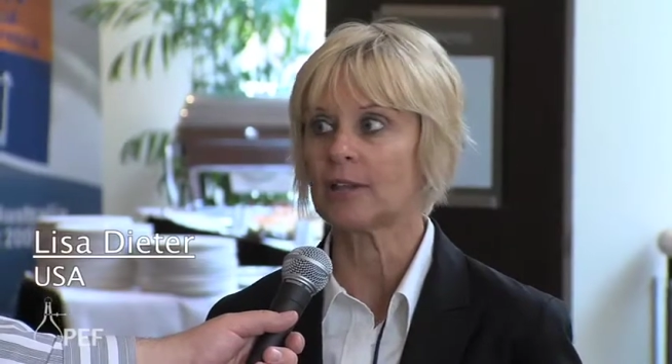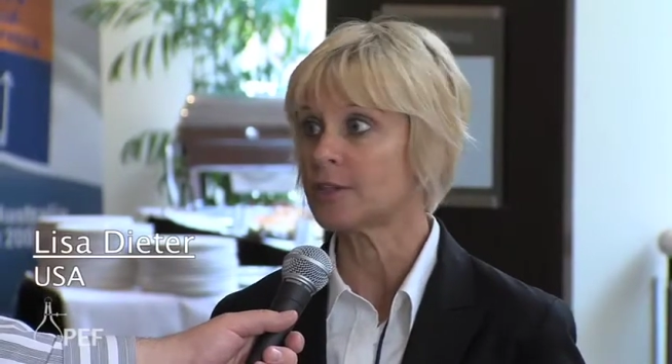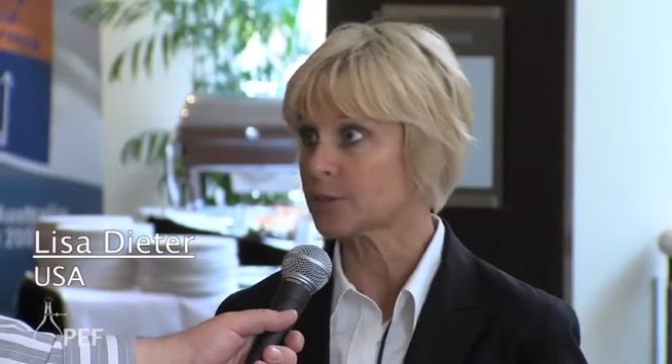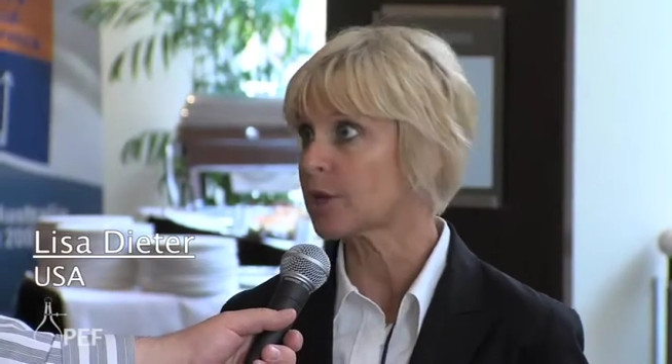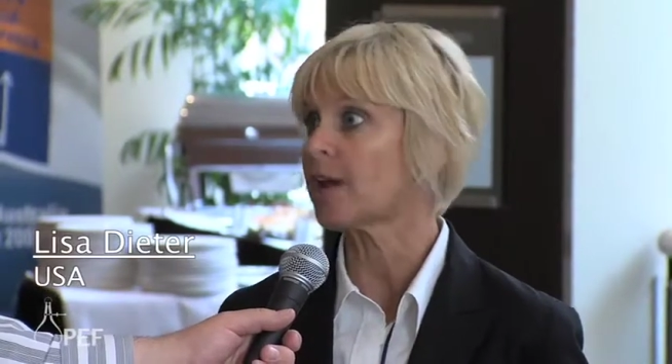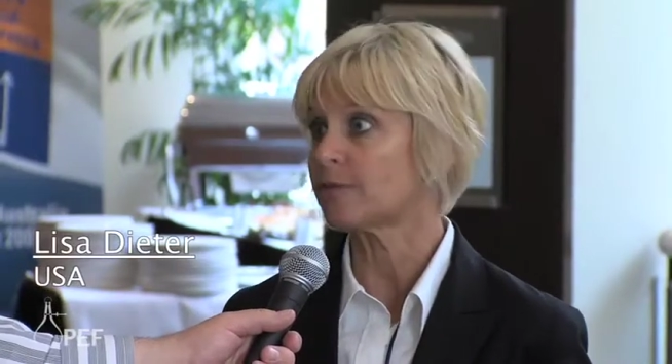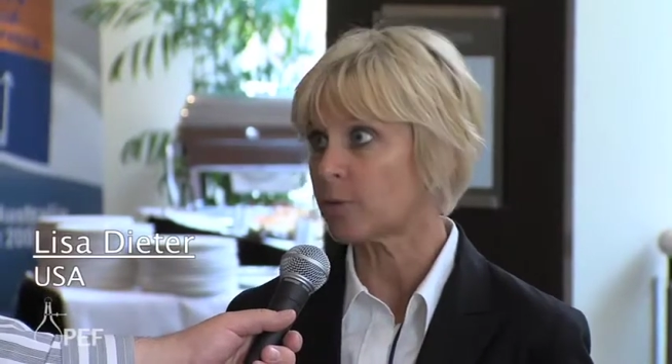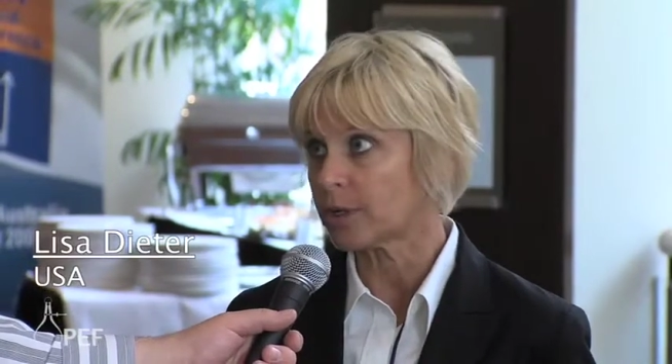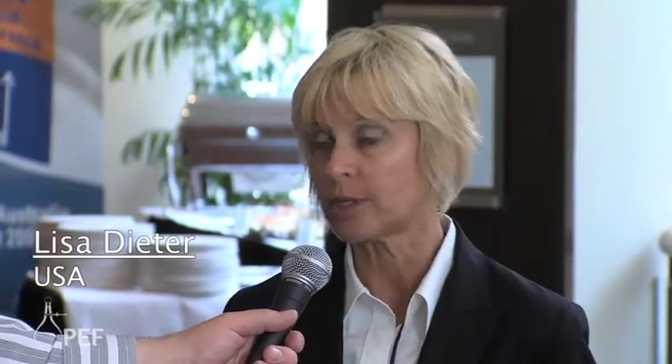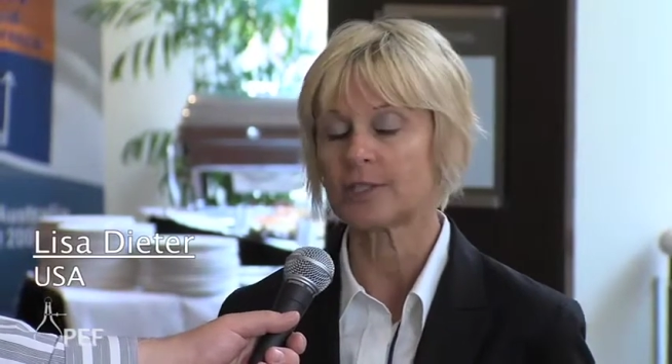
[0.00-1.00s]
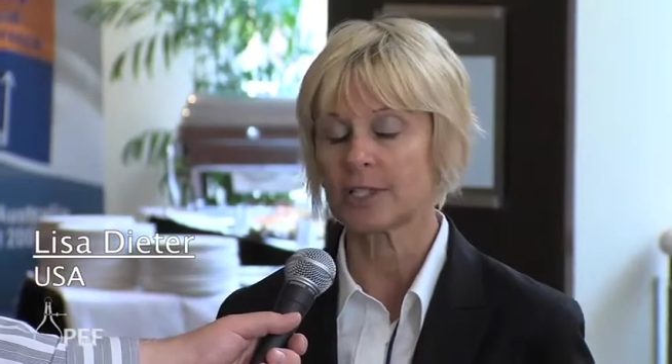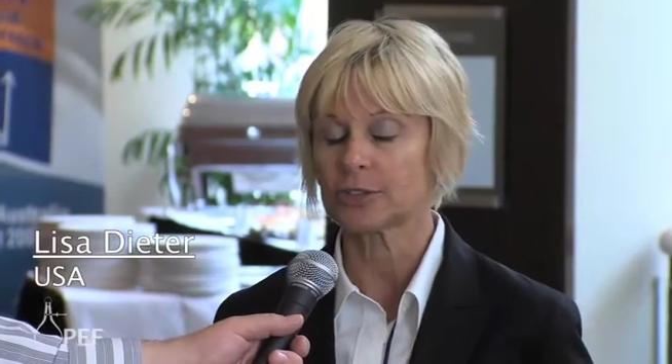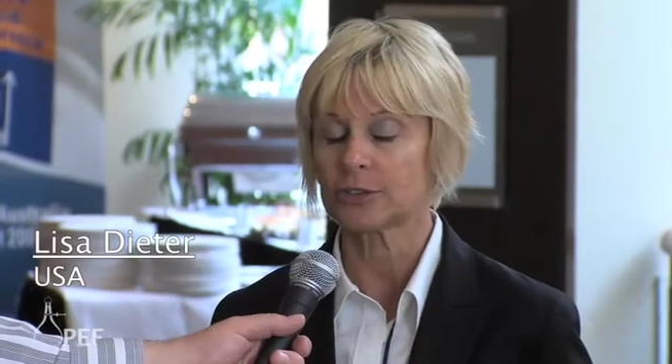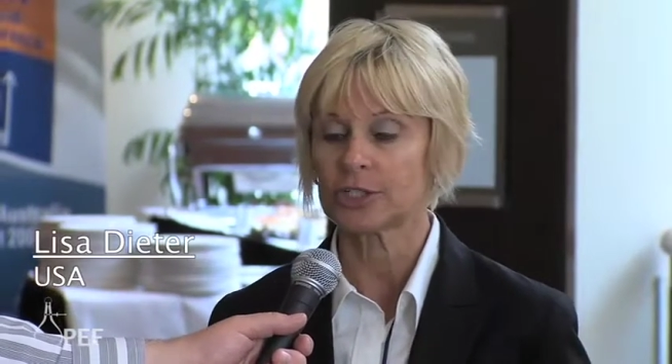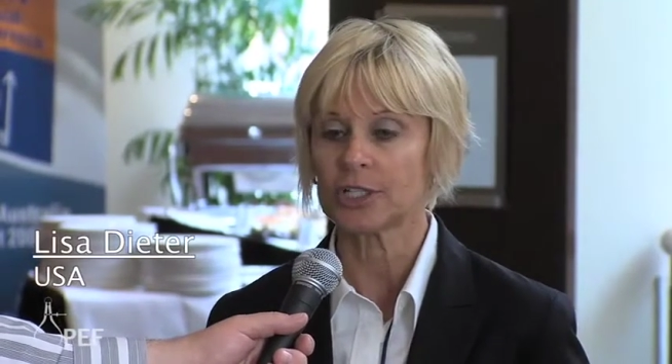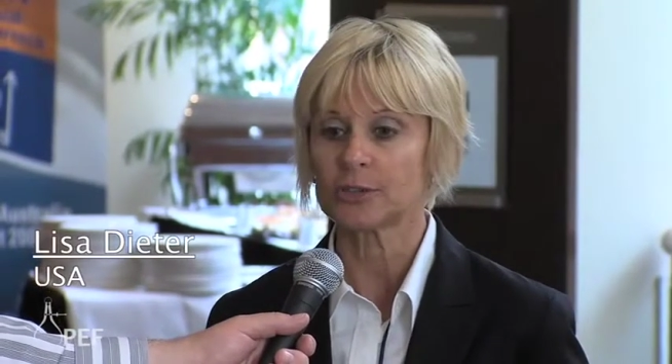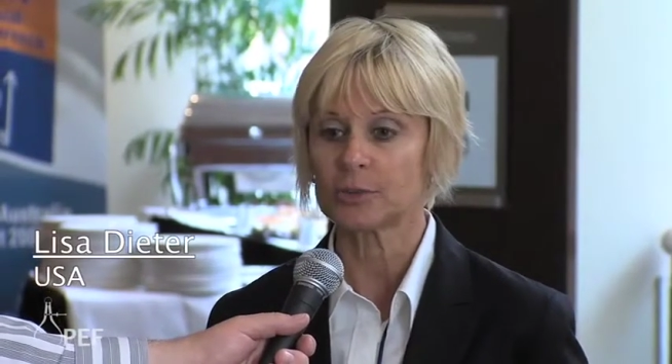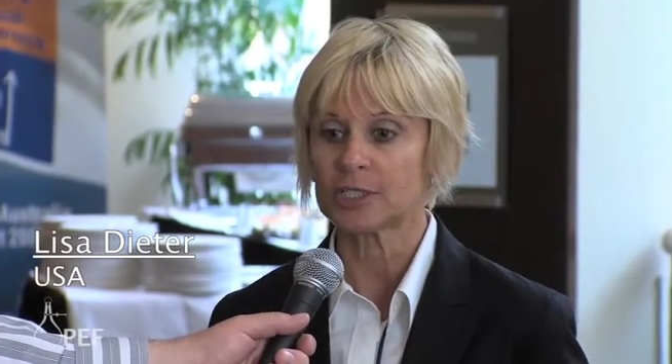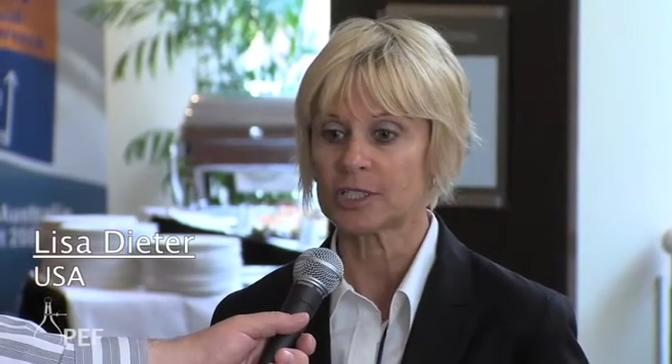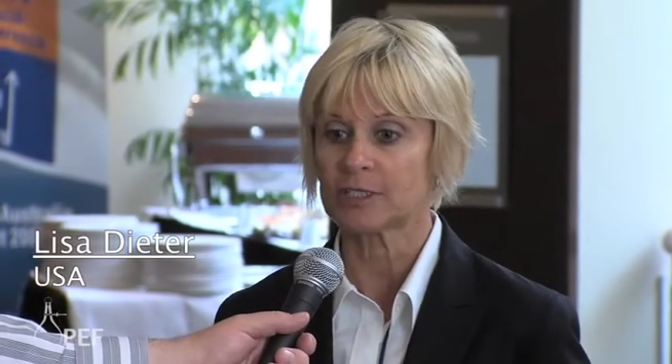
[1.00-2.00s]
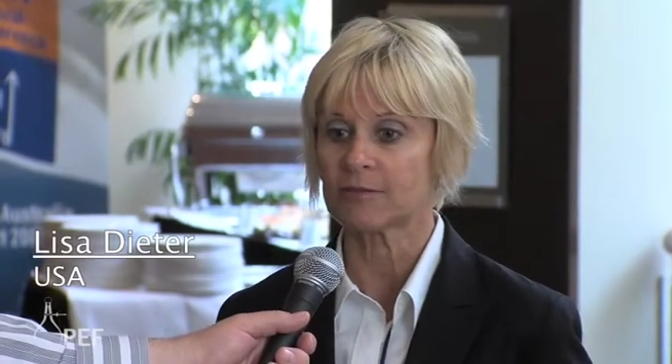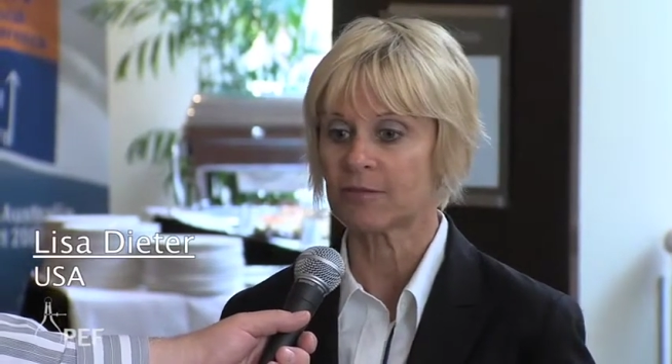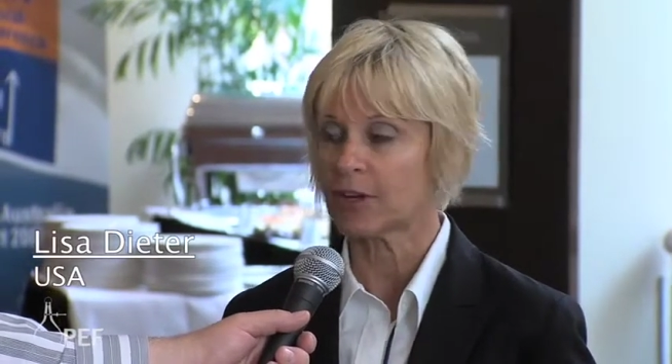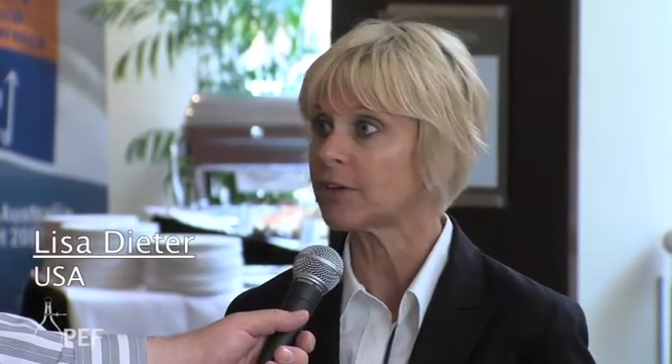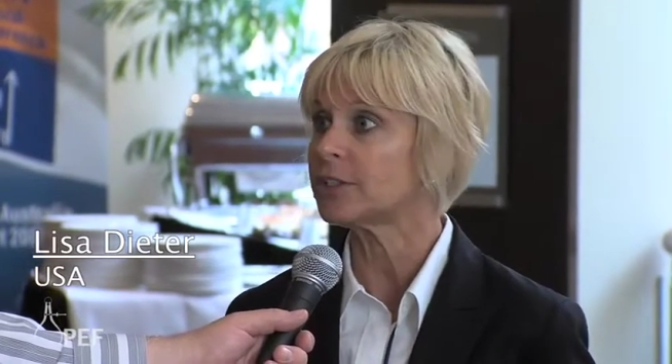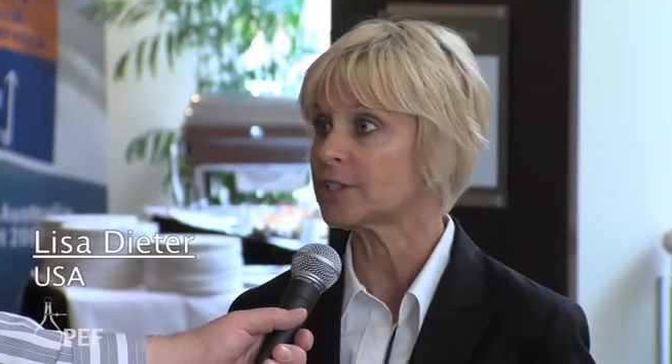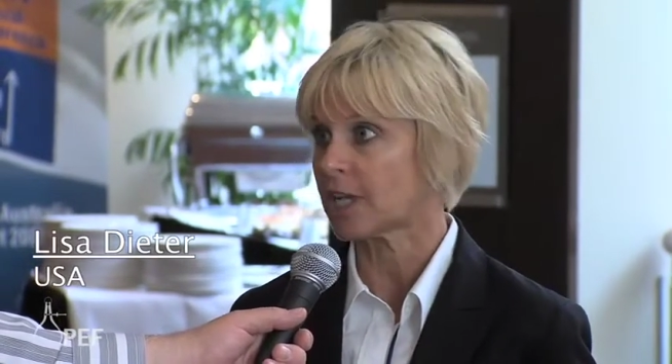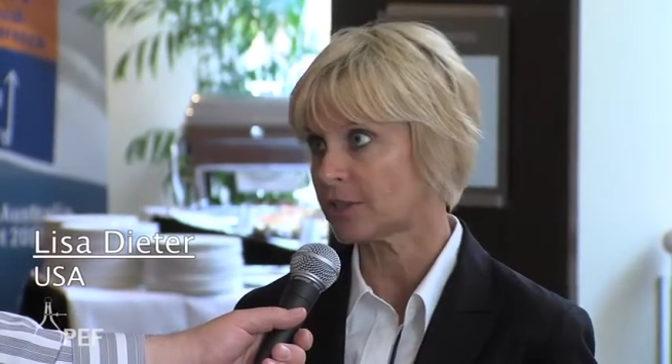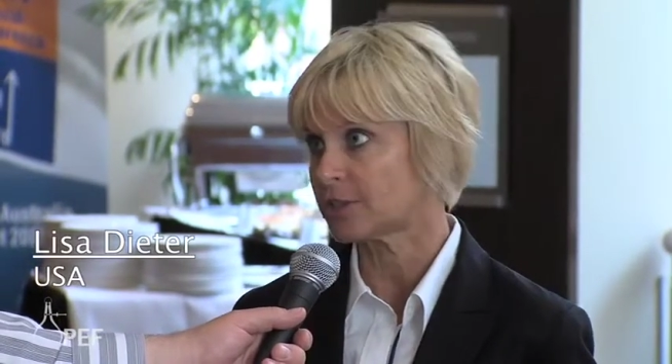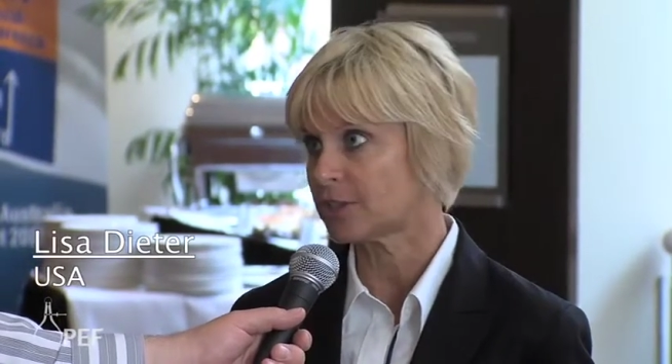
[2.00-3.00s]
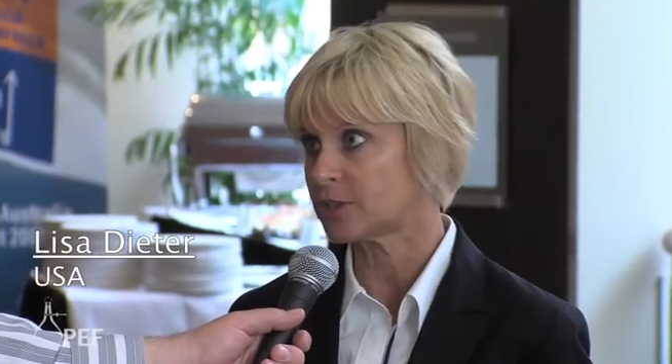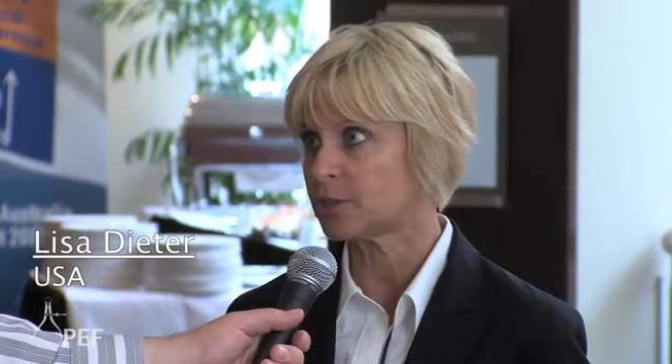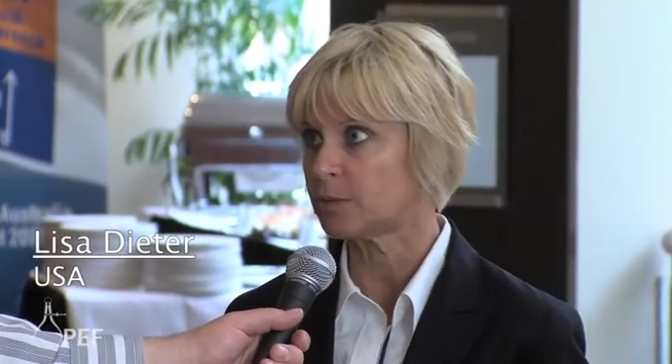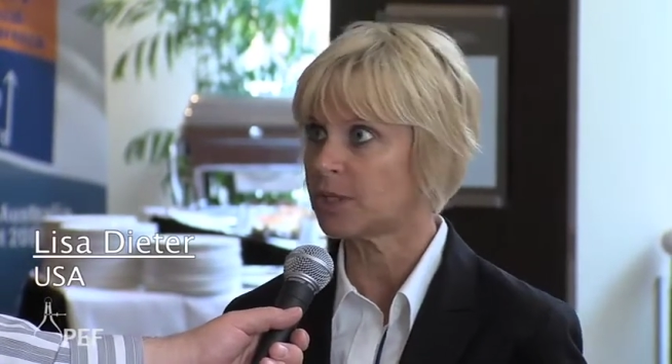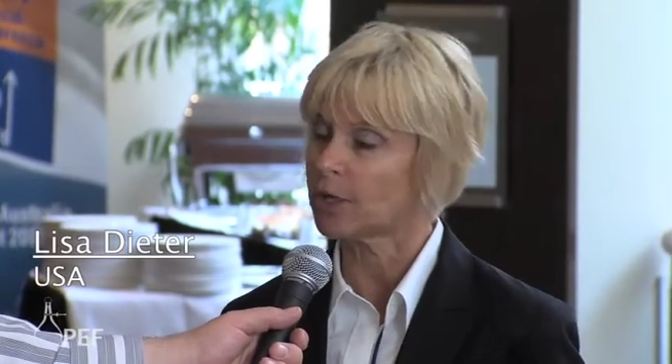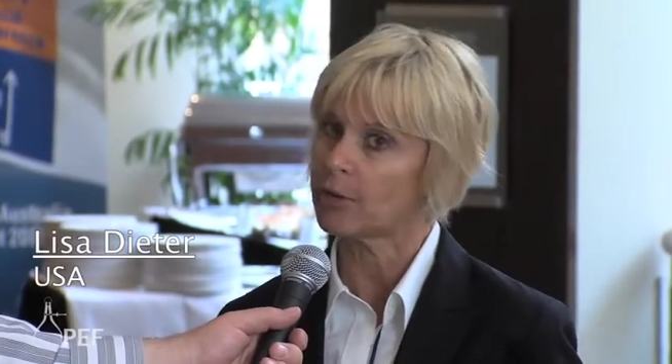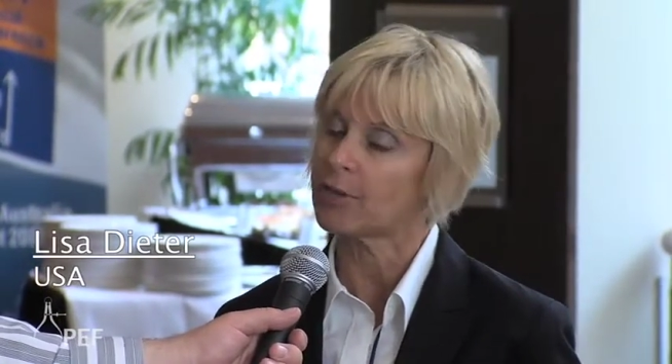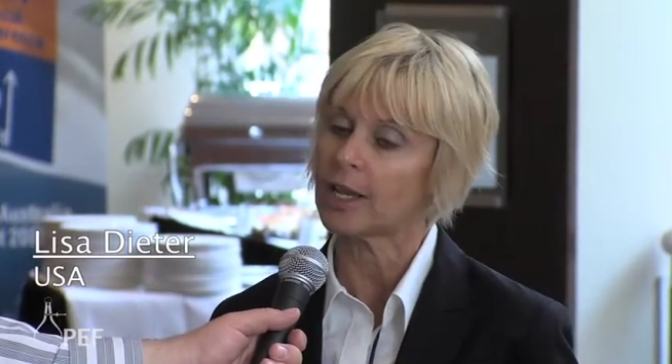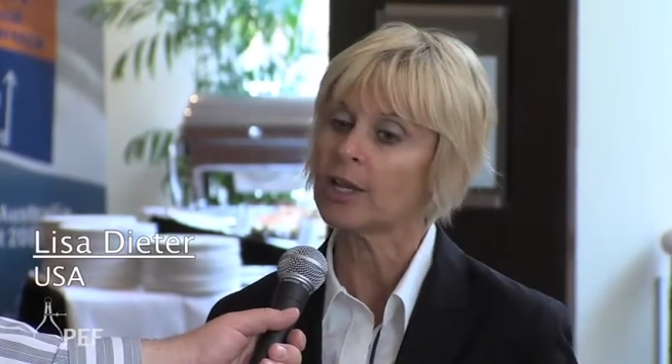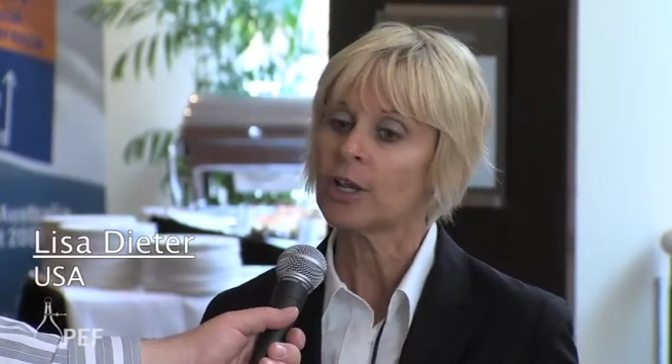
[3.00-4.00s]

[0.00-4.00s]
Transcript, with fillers: this kind of organizational change, which is very challenging to do. We know that